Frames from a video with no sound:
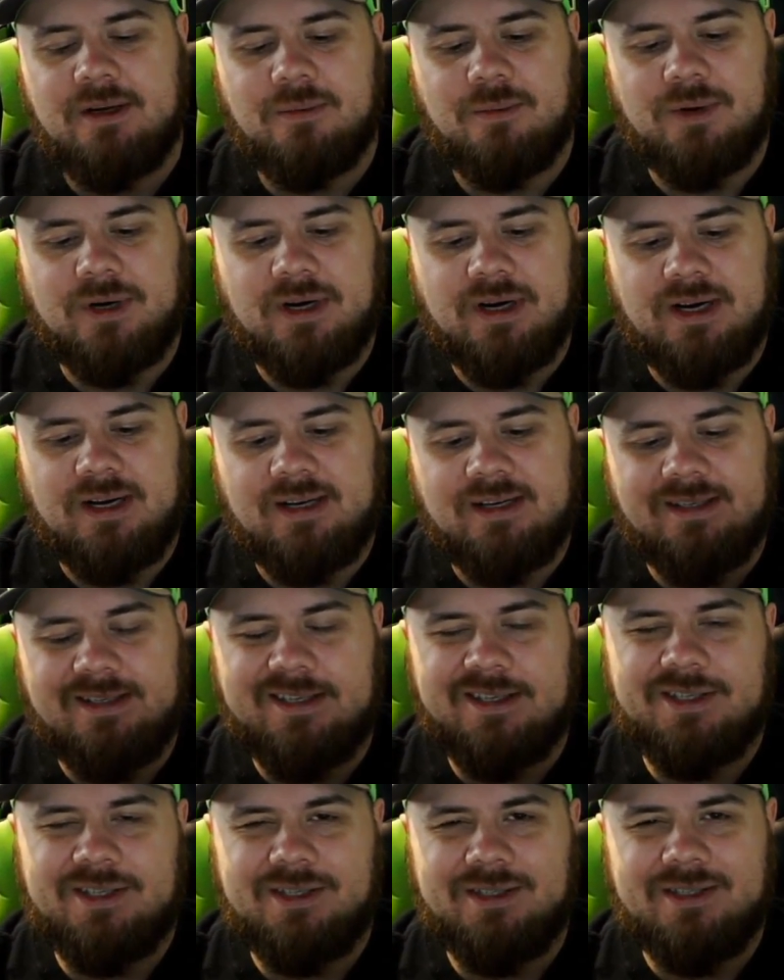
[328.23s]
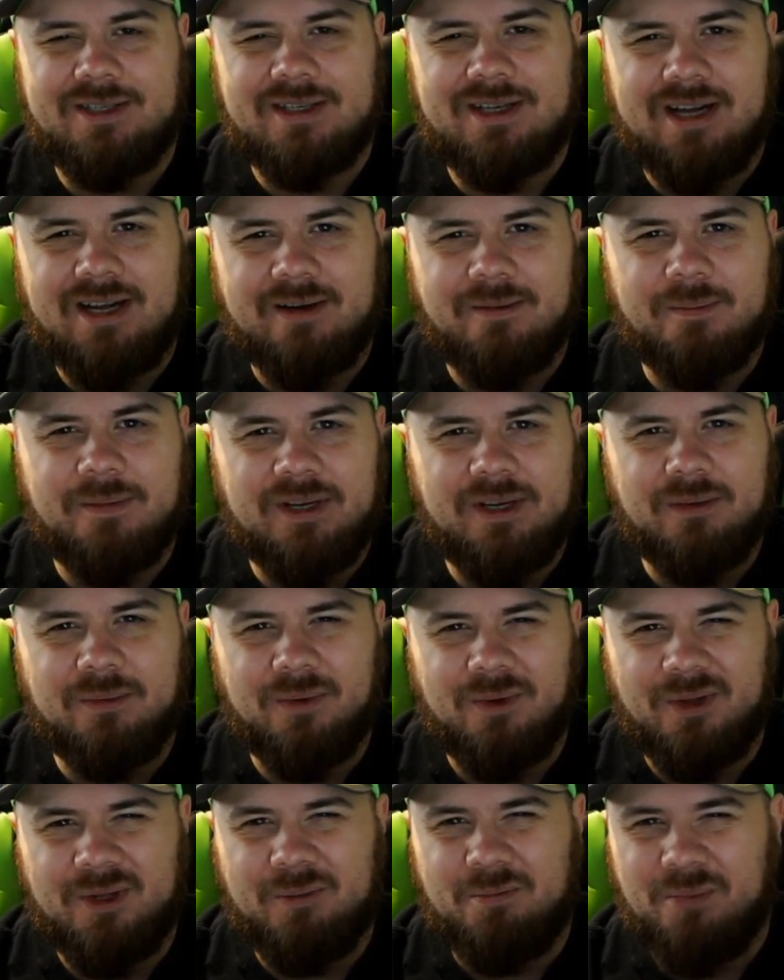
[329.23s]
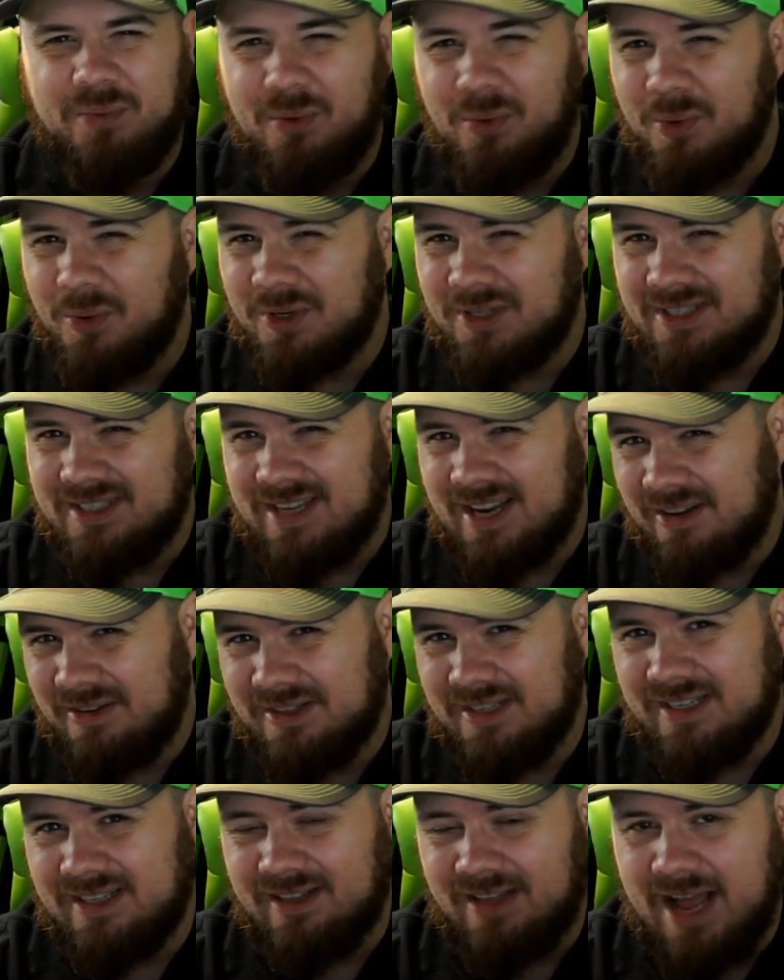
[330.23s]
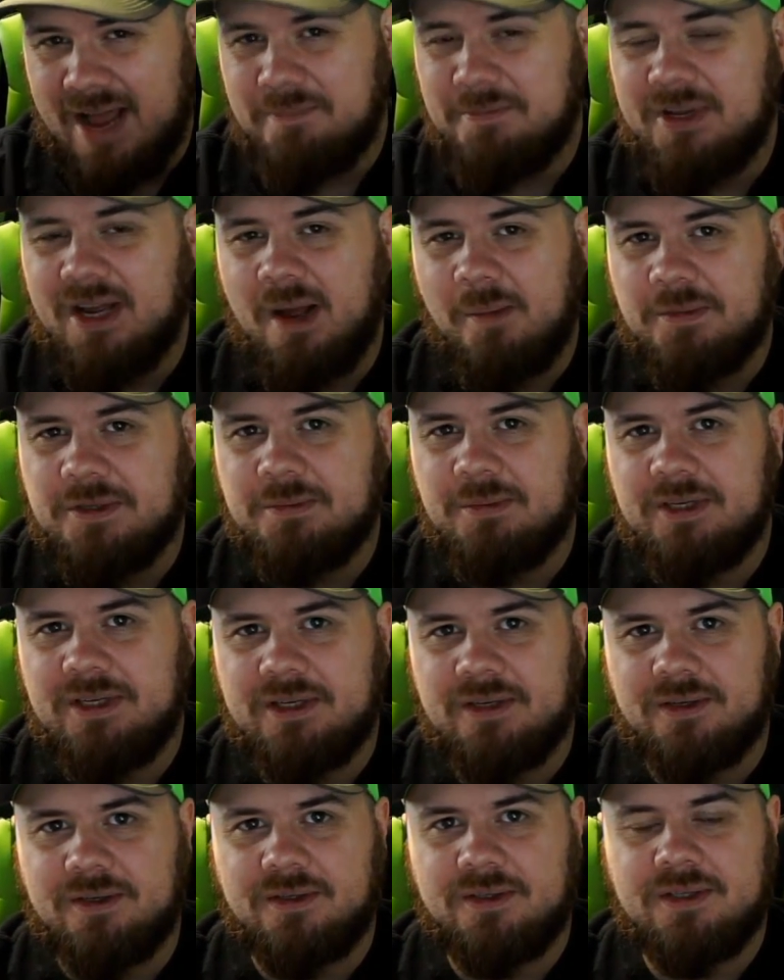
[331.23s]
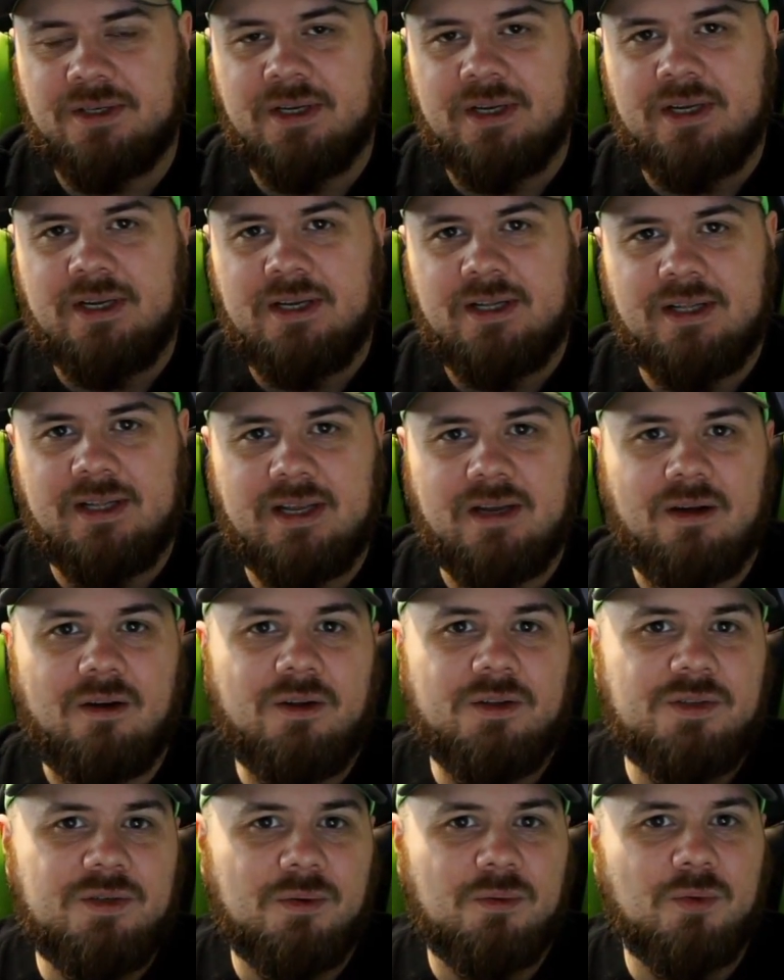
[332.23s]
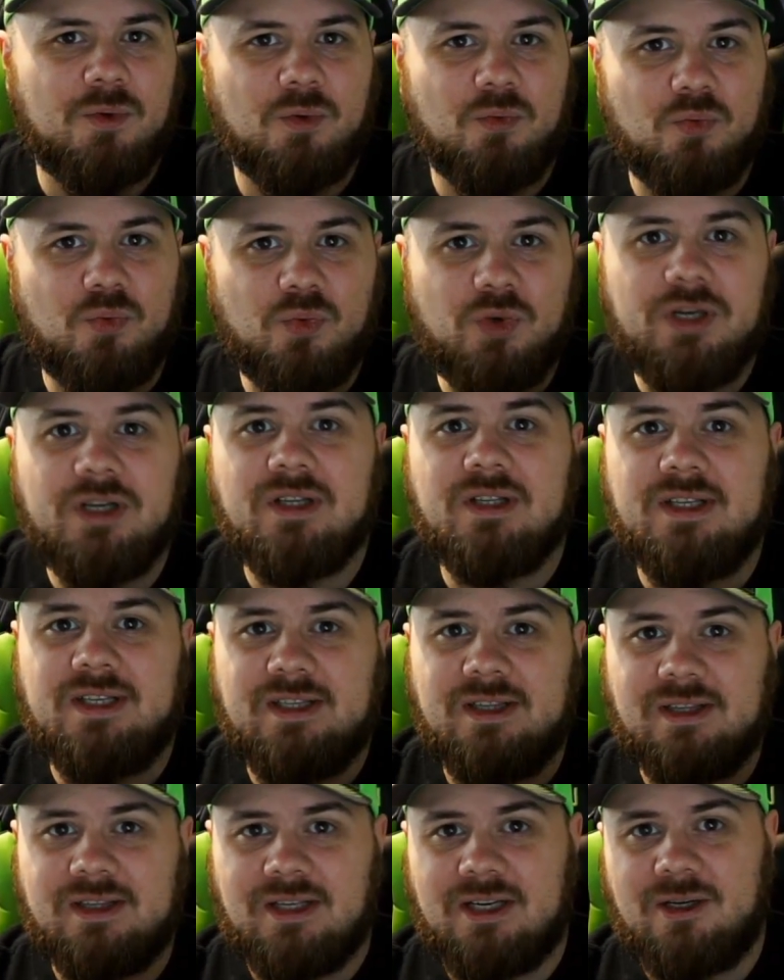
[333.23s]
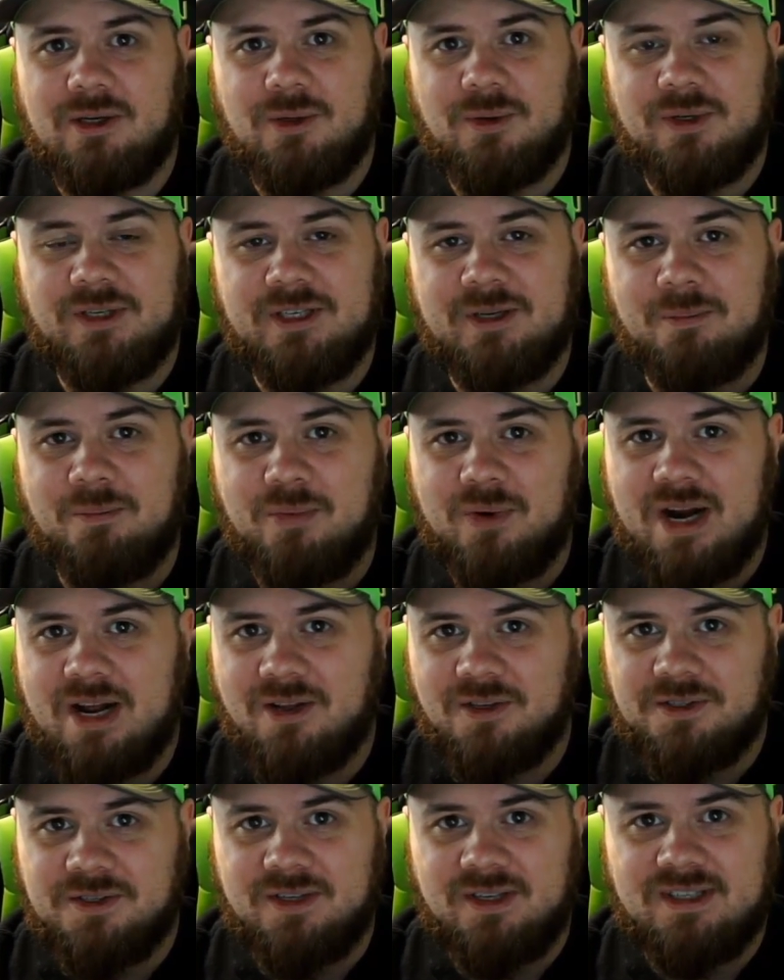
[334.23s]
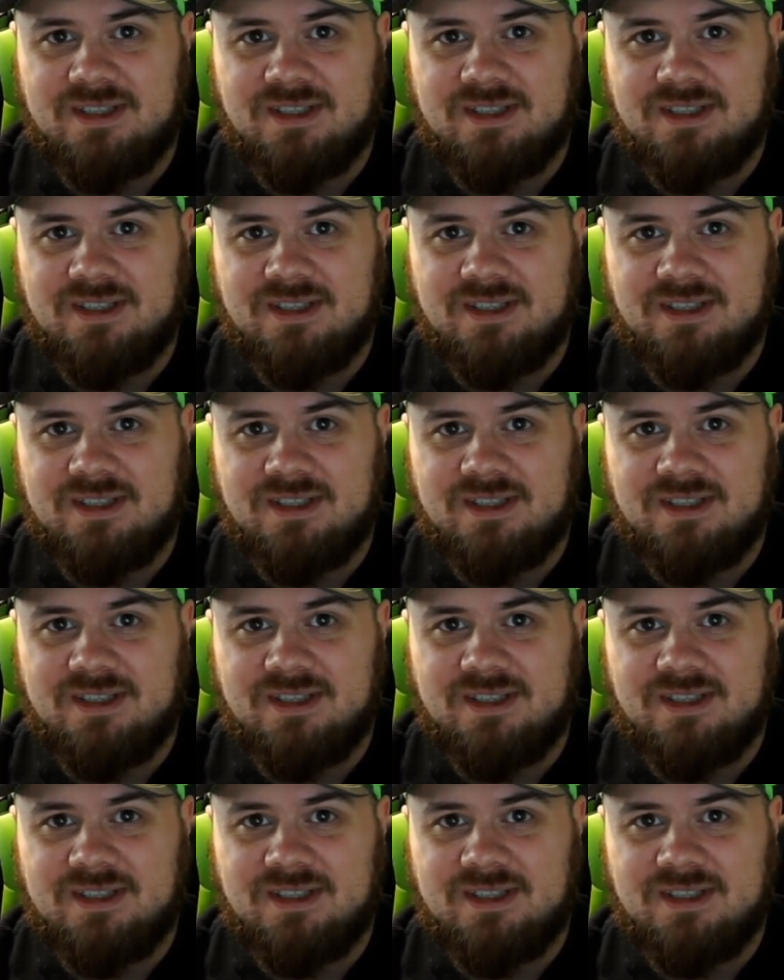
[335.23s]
where in addition to kind of being really poor sounding laptop speakers, they also were really low in the browser.